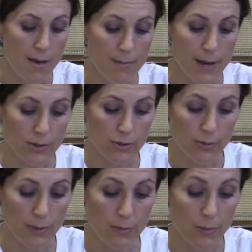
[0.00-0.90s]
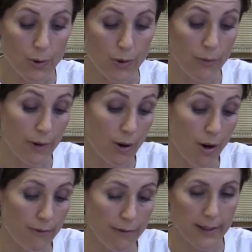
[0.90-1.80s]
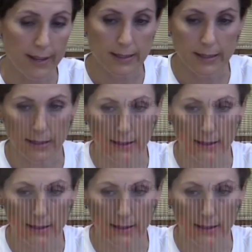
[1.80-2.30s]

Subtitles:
men to be more overconfident